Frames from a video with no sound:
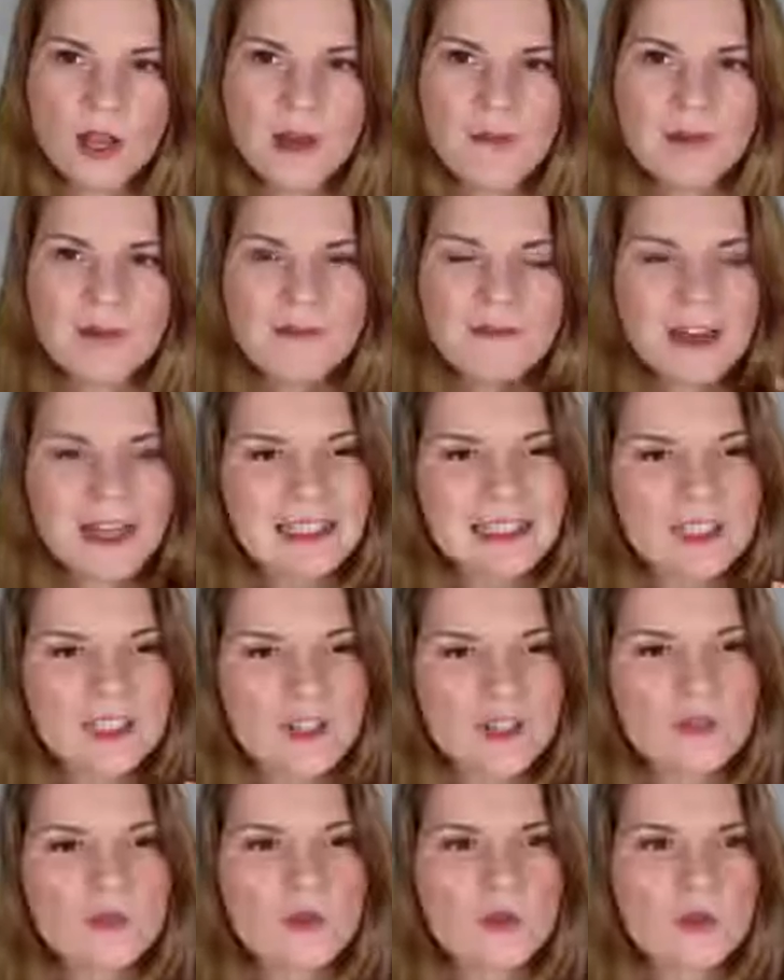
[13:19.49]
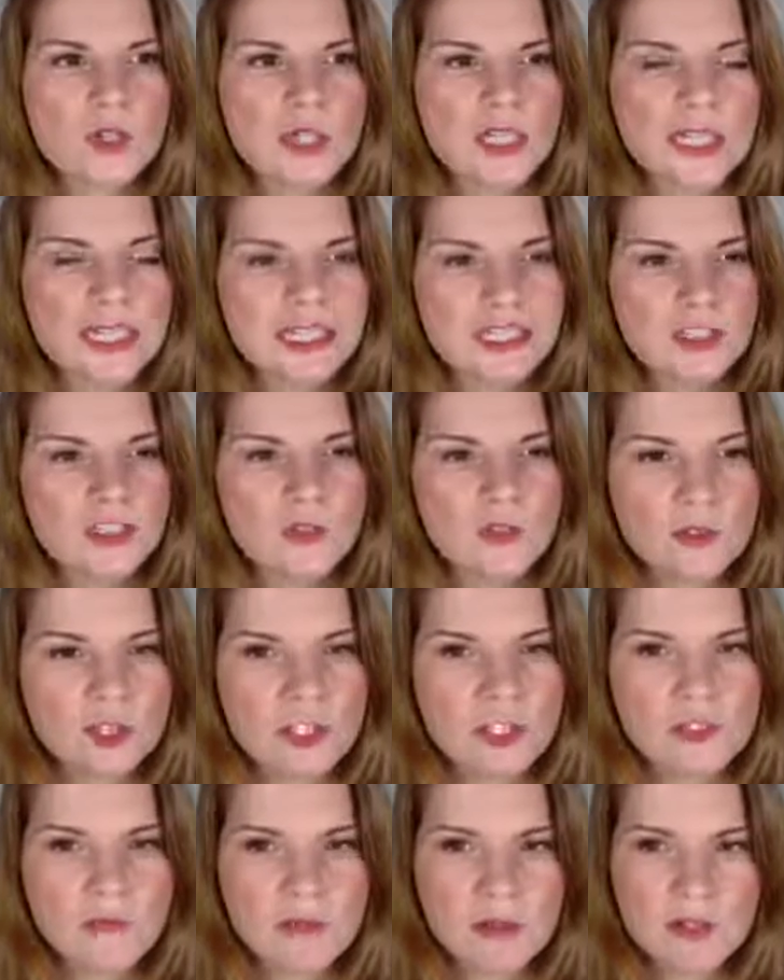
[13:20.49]
but find a story in your
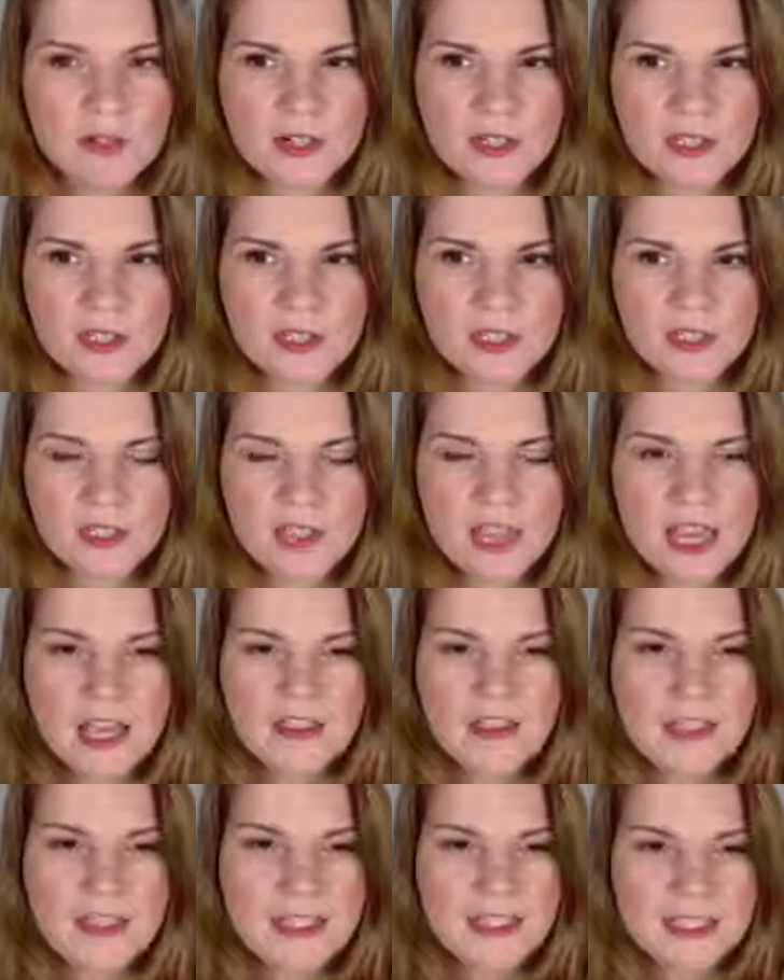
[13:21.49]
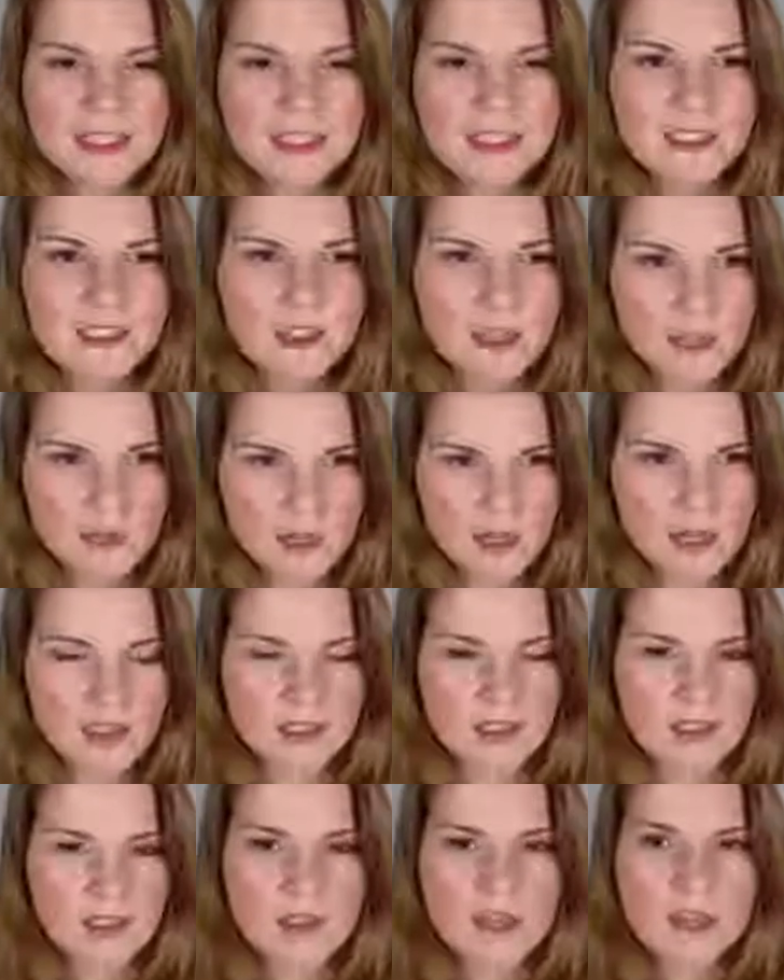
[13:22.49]
experience that
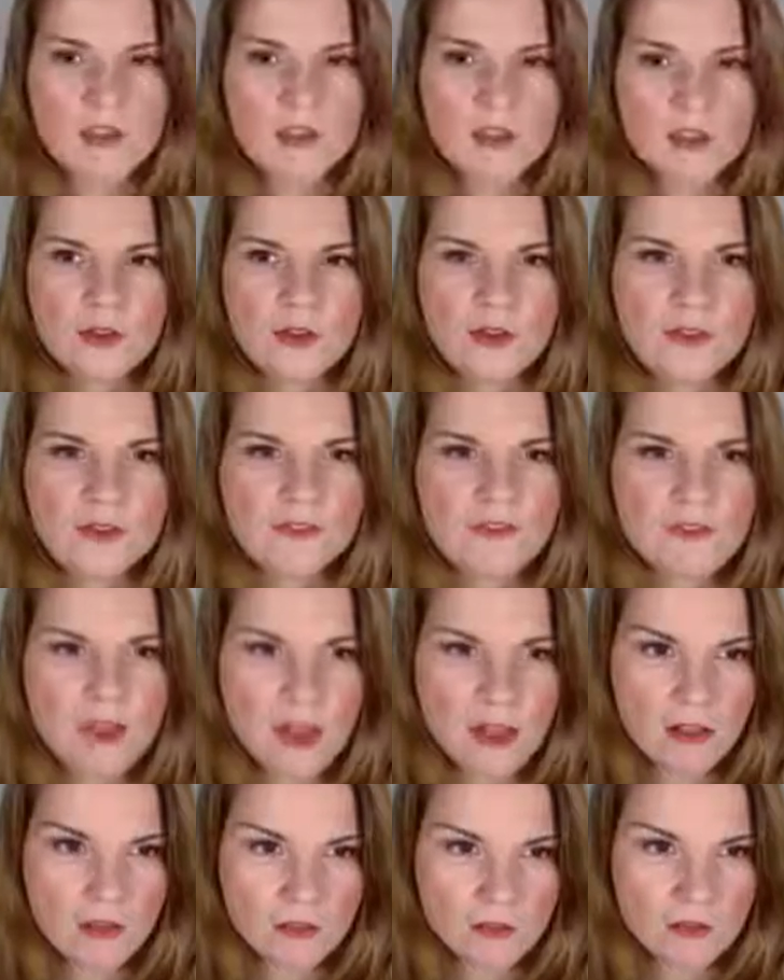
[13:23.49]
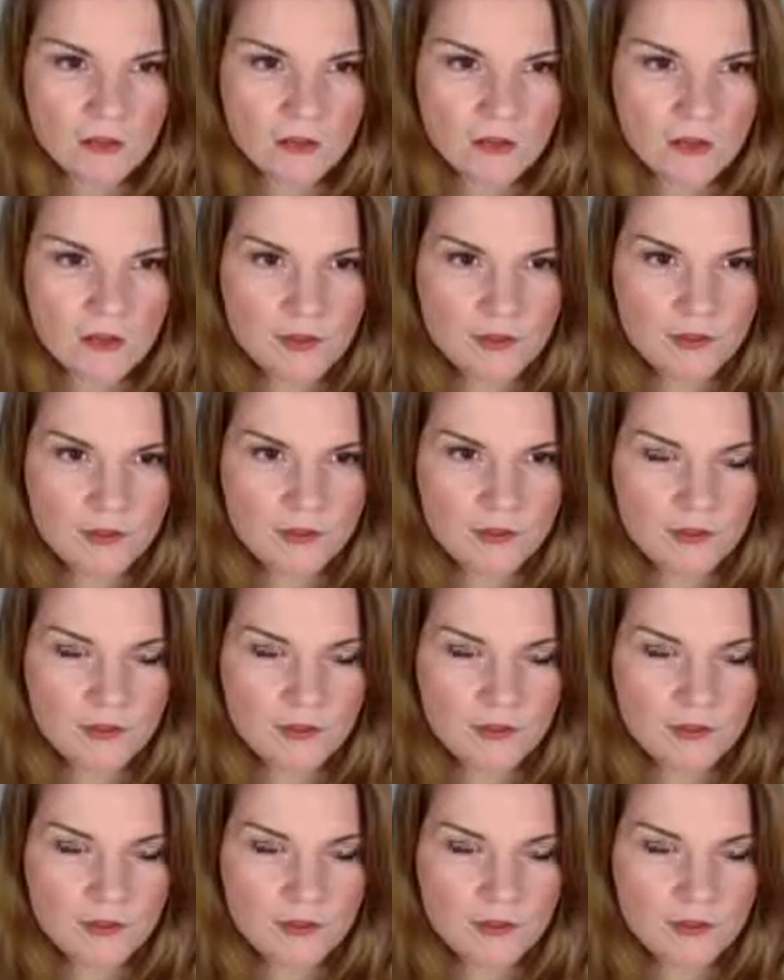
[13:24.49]
illustrates those values,